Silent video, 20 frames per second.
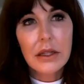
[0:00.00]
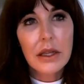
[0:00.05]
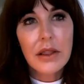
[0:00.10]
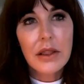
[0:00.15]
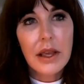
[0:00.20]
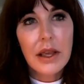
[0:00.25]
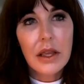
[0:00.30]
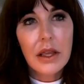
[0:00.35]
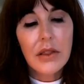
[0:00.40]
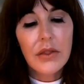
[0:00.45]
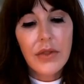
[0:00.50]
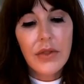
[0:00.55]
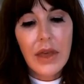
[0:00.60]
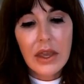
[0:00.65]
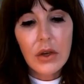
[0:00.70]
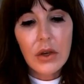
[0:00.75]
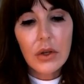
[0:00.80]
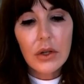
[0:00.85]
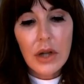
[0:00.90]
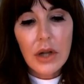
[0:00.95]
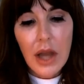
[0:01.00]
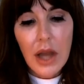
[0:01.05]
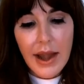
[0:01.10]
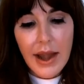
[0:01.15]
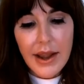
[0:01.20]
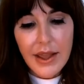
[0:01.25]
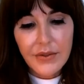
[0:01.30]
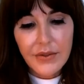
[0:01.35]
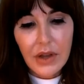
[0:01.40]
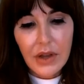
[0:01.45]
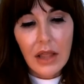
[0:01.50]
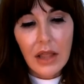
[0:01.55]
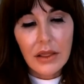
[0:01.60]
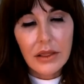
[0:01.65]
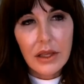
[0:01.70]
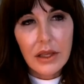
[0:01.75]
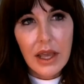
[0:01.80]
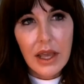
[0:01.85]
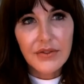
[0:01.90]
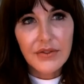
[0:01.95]
they could not have gotten
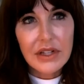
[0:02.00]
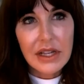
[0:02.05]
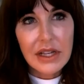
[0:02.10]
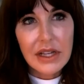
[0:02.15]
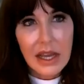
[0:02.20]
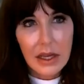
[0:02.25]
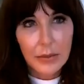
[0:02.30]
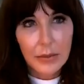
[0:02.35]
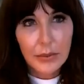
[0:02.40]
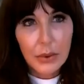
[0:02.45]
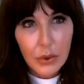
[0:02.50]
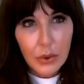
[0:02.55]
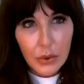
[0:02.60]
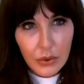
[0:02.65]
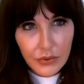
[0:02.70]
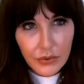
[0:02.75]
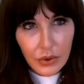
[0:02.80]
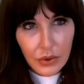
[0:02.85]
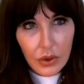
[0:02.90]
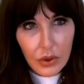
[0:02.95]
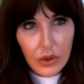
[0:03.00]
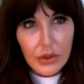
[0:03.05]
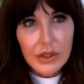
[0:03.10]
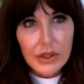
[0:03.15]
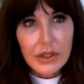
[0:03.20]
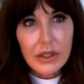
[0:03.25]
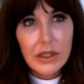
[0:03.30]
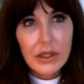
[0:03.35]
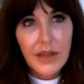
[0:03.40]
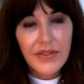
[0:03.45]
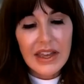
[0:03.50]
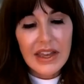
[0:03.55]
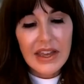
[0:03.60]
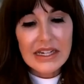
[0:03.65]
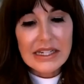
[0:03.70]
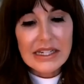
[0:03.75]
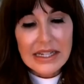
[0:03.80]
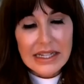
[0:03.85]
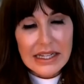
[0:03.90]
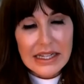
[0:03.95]
the FDA approvals that
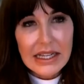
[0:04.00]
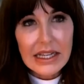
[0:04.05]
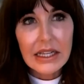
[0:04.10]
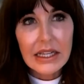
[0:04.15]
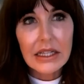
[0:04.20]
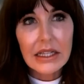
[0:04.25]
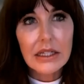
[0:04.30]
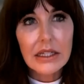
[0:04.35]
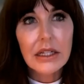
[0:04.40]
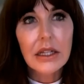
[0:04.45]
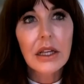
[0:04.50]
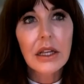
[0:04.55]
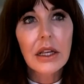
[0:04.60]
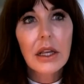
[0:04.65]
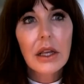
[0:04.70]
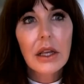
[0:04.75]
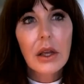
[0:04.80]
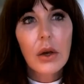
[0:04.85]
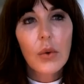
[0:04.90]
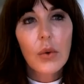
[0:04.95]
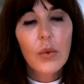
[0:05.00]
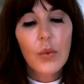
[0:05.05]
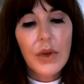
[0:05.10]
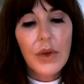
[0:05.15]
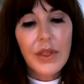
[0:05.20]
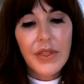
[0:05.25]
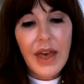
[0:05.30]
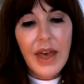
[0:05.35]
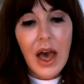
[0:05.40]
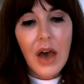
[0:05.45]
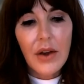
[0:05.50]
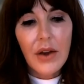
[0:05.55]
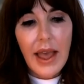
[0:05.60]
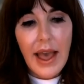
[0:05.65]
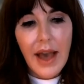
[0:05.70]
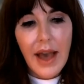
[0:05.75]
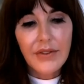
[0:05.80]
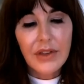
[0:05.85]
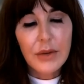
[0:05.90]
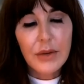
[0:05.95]
they did without
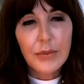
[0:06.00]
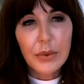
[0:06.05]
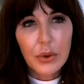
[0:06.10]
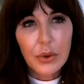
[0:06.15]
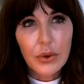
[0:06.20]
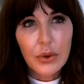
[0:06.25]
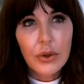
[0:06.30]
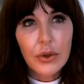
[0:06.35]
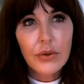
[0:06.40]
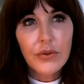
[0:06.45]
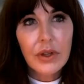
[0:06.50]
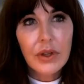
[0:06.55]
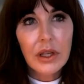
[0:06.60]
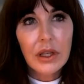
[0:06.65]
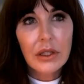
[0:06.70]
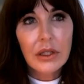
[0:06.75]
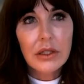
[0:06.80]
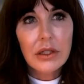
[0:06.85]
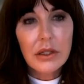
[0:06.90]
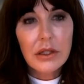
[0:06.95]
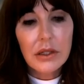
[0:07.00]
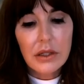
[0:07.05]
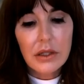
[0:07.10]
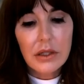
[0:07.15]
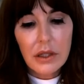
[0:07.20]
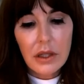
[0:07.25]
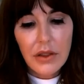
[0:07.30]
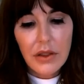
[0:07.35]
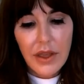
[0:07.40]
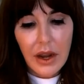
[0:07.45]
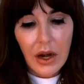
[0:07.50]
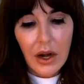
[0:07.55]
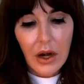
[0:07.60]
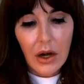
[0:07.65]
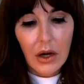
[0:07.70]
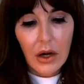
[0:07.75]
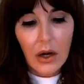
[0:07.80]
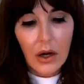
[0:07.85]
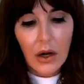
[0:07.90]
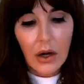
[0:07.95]
having proven
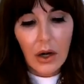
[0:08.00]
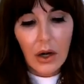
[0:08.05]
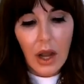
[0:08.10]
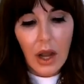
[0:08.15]
their